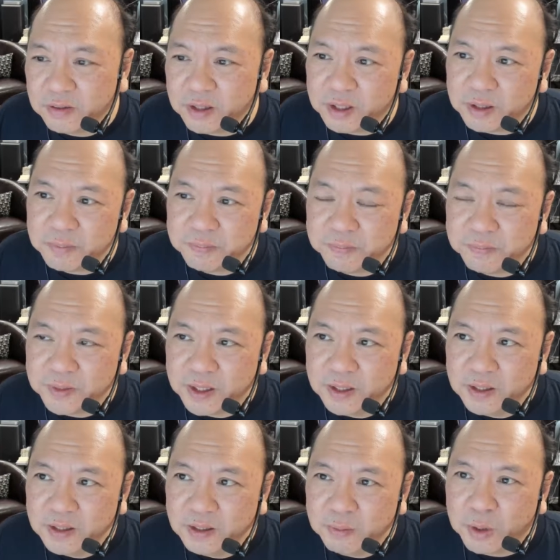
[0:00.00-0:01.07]
well,
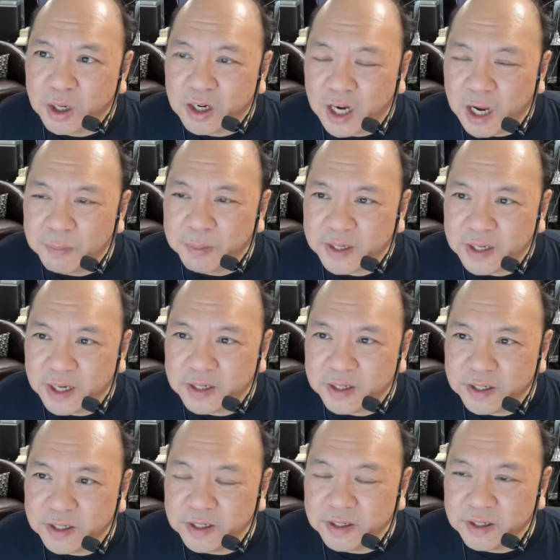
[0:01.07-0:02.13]
more
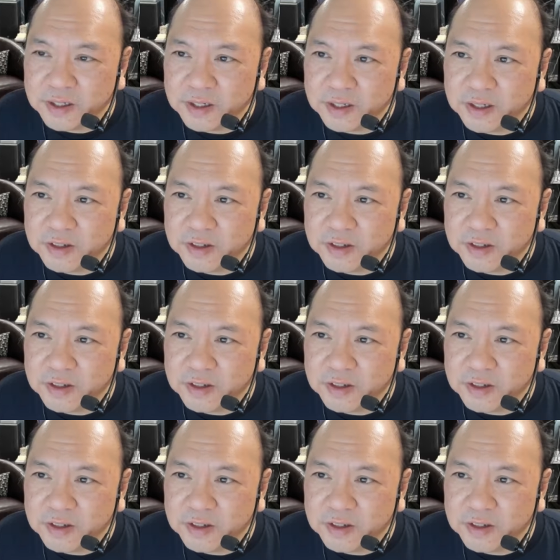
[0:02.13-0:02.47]
complicated